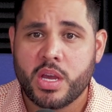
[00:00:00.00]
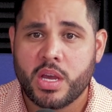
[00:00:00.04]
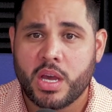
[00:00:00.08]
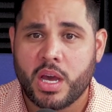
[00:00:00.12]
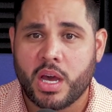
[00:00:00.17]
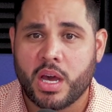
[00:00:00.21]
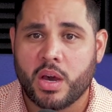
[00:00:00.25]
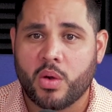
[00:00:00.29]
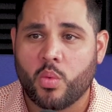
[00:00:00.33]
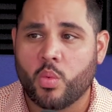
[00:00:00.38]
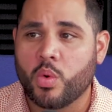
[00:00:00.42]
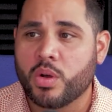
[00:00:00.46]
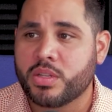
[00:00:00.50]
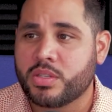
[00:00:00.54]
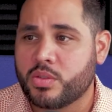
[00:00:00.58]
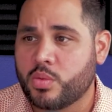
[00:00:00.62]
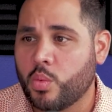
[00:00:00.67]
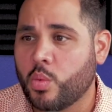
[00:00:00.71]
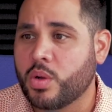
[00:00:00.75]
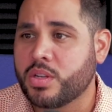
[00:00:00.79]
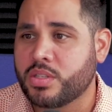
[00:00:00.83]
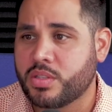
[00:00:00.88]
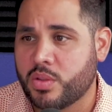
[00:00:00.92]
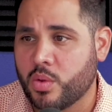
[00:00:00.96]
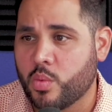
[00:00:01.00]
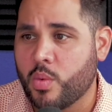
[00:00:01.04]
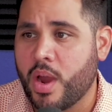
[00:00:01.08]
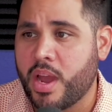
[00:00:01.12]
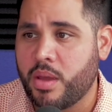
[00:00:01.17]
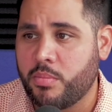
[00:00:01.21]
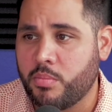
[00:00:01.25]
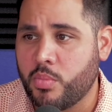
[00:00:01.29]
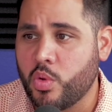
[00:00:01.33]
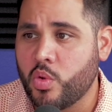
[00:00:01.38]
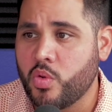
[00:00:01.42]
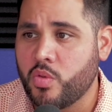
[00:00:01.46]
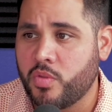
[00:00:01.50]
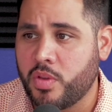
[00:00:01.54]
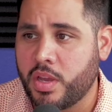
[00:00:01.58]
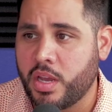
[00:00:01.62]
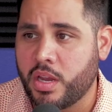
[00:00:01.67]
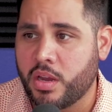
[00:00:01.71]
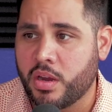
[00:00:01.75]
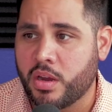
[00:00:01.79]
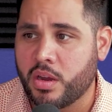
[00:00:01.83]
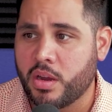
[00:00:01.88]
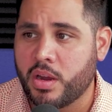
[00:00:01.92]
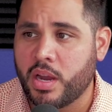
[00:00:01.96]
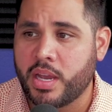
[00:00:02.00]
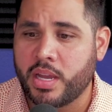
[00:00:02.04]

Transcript: What's the right move here?